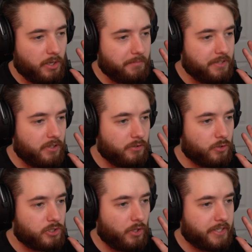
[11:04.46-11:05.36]
something that
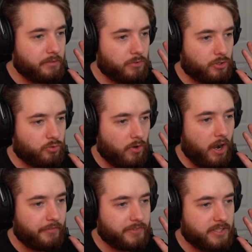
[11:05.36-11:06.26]
looks like it was
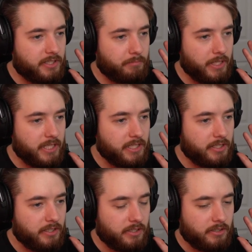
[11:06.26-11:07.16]
crafted to
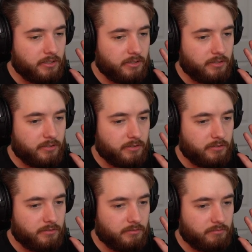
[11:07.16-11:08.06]
be,
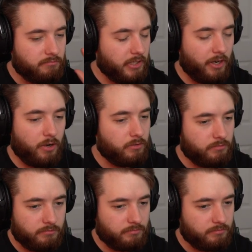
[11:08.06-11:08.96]
you know,
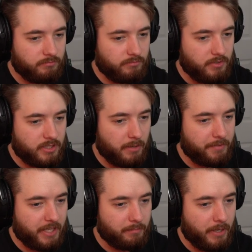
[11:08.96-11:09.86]

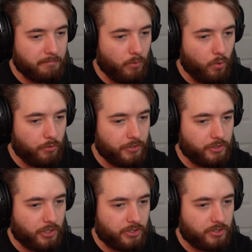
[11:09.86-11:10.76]
something a bit more
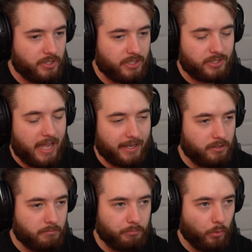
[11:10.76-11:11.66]
than just this
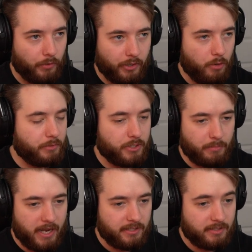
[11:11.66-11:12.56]
stagnant, boring open
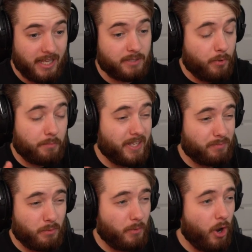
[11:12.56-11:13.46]
space. That's prob- that's
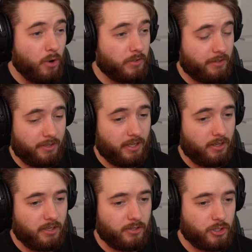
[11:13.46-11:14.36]
probably my only thing
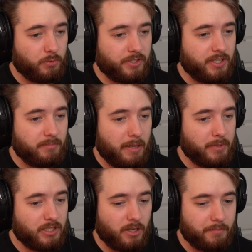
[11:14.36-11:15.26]
is I just want to see
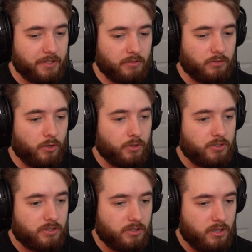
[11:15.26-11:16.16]
maybe something that
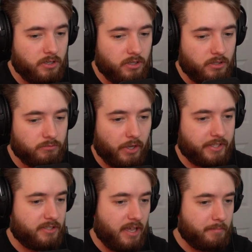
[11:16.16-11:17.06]
looks like
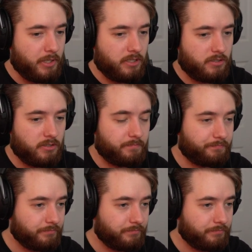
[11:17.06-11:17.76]
a set piece.